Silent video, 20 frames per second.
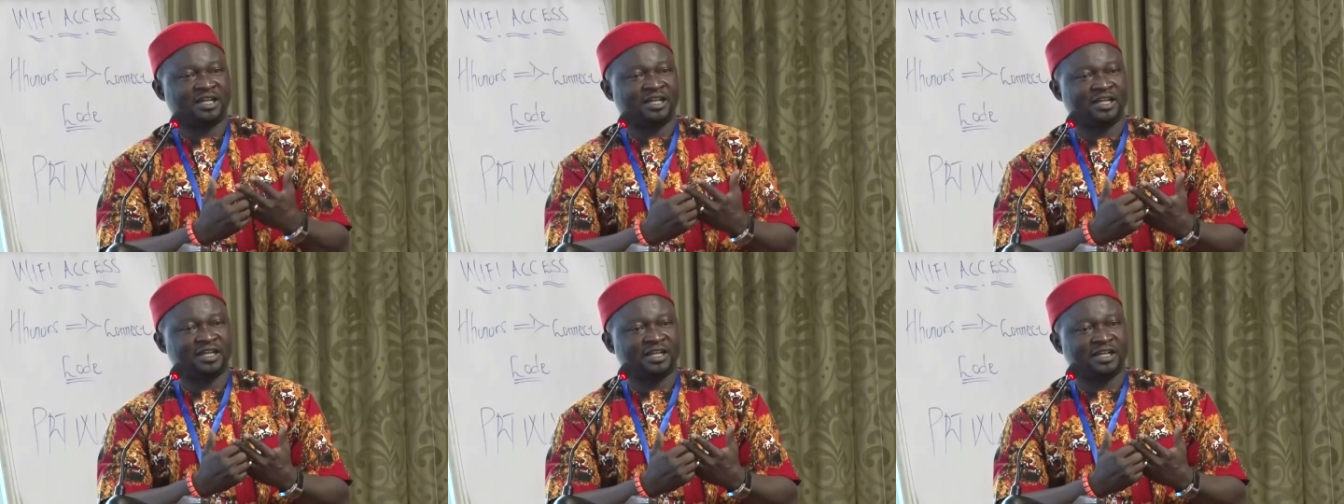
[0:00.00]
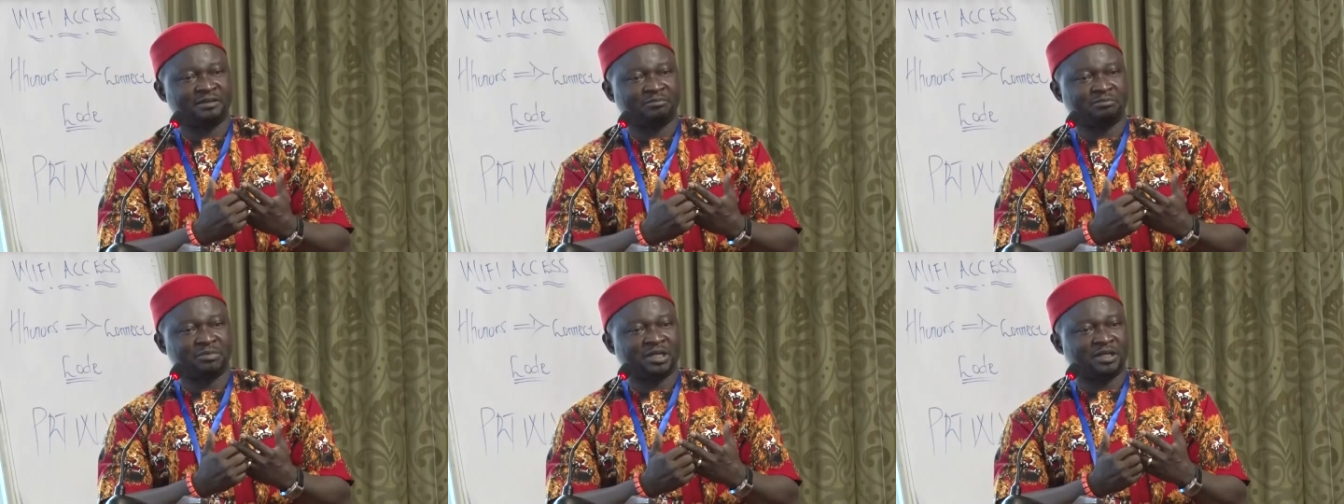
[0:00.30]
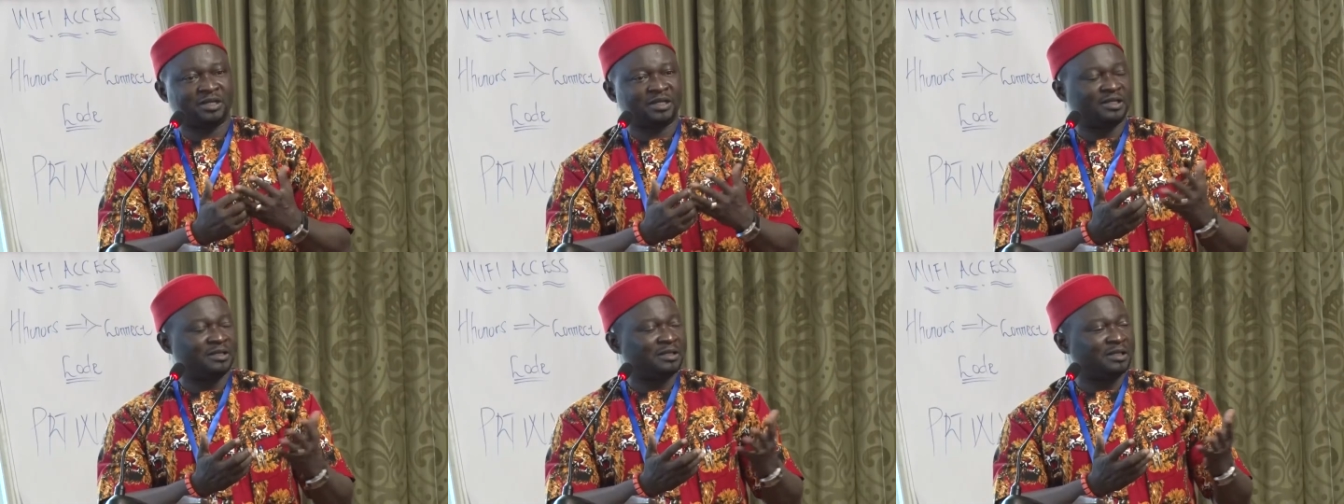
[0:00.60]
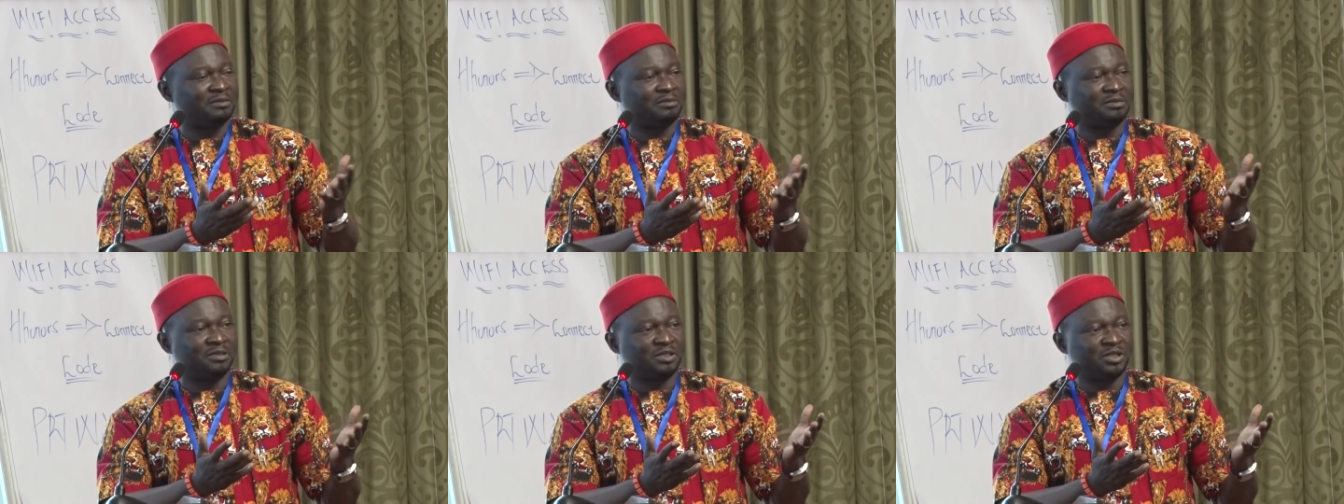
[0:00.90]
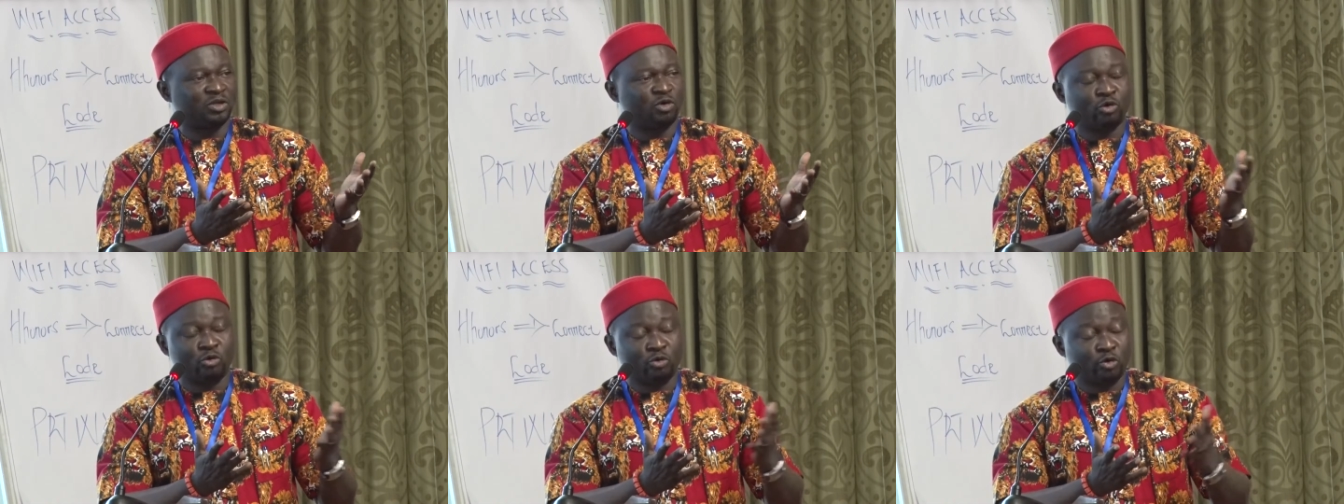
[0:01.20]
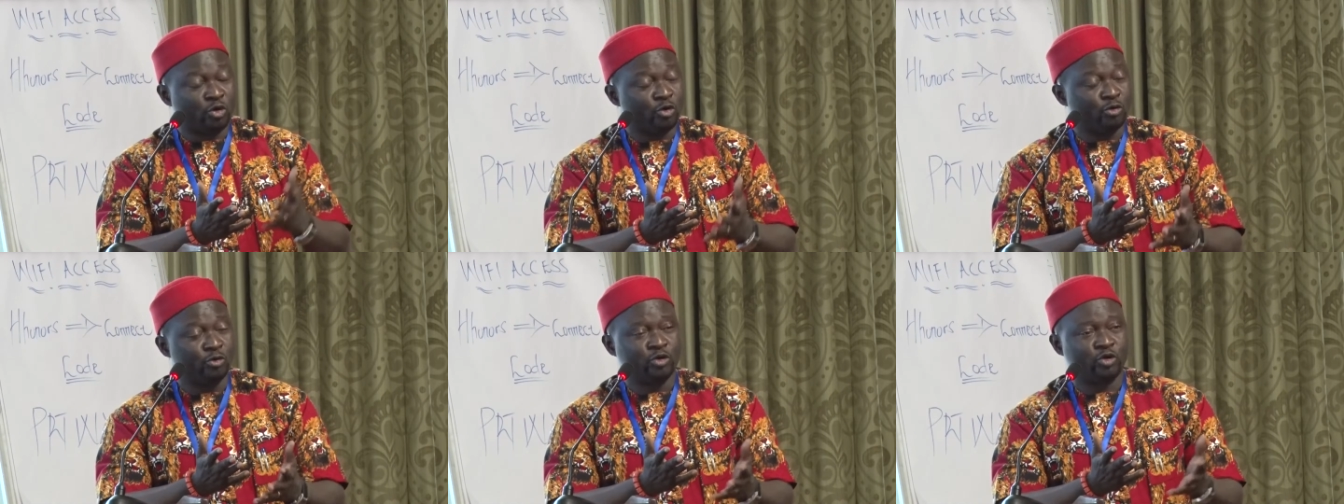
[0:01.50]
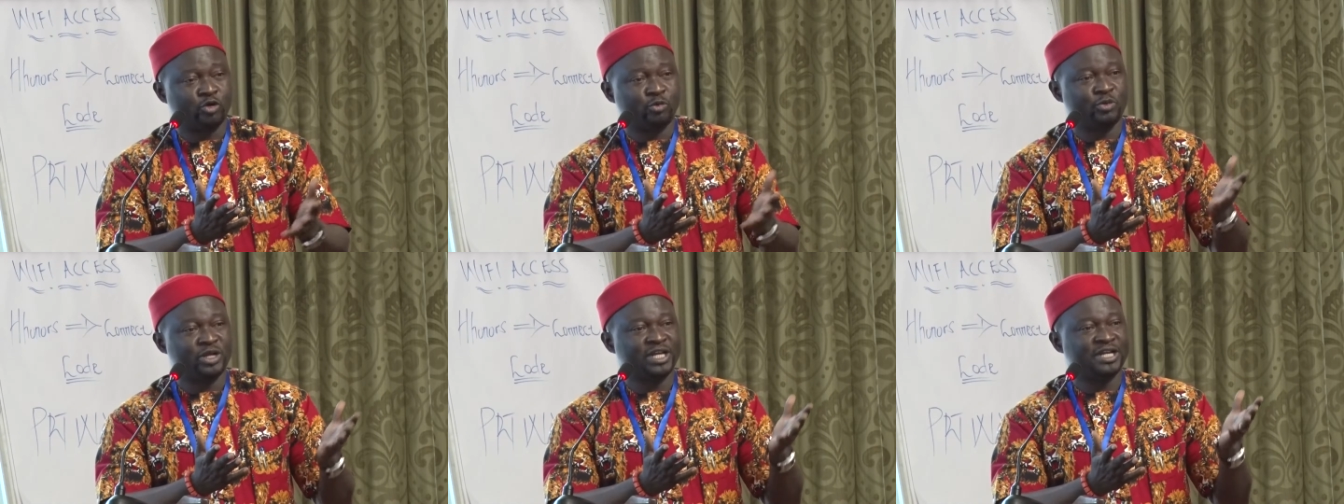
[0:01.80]
uh, uh,
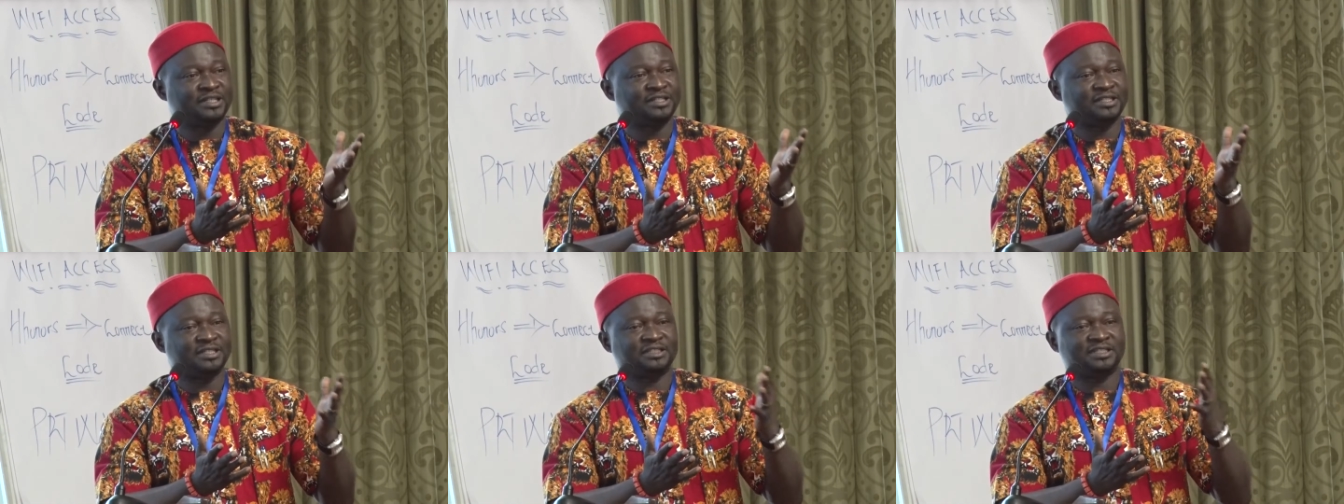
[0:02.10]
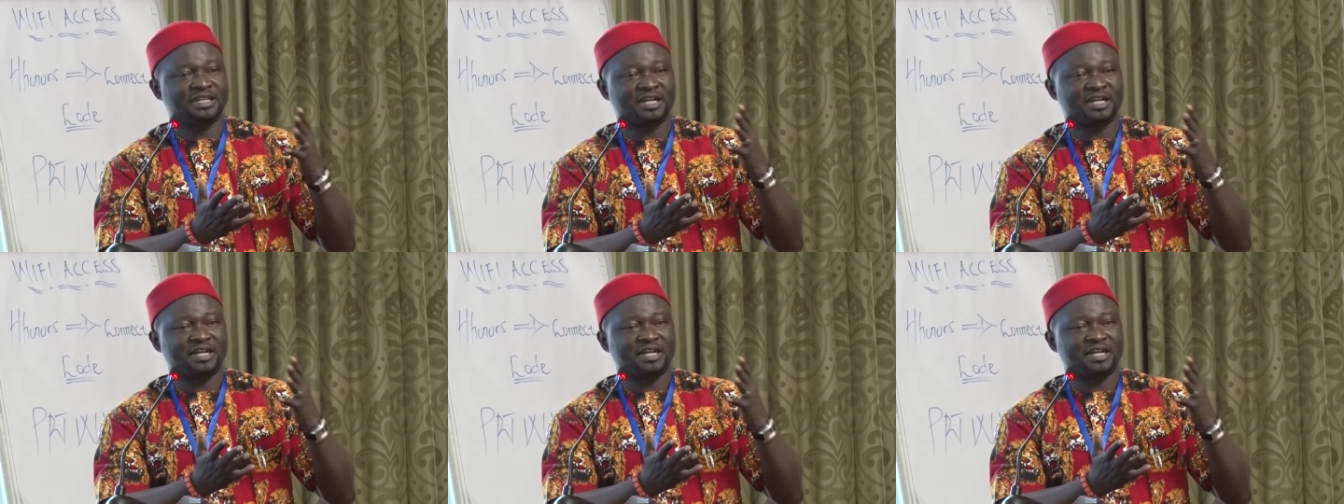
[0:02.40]
humidity,